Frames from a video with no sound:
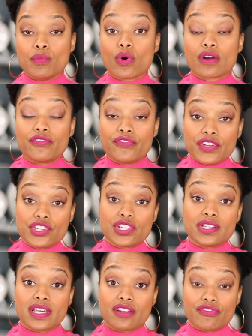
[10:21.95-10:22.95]
more
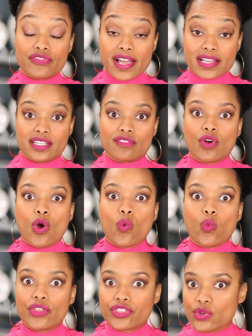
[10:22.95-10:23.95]
efficient and effective
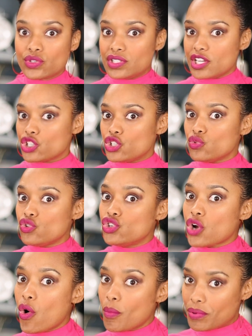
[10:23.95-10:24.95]
with those things you
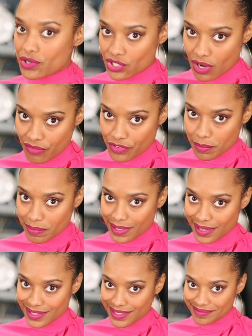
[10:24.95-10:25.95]
don't push off your
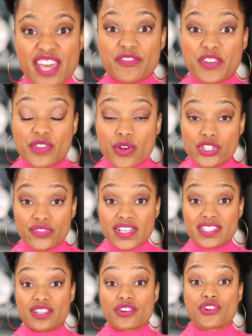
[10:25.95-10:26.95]
plate. And for those of
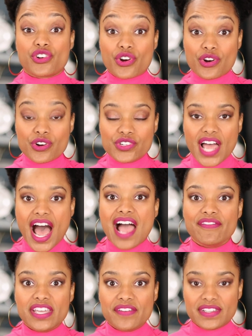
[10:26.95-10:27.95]
us that are nerds,
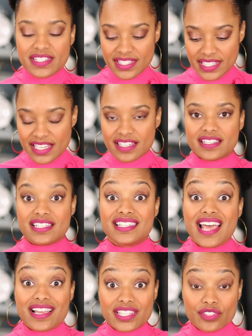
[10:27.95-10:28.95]
I've even seen
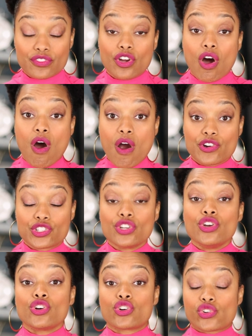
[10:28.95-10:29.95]
decks of cards
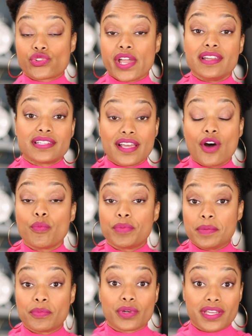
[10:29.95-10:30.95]
created to help
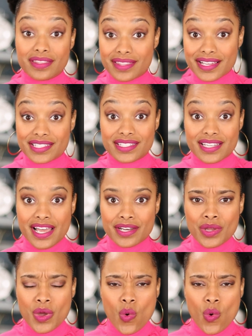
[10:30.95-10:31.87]
people get things done,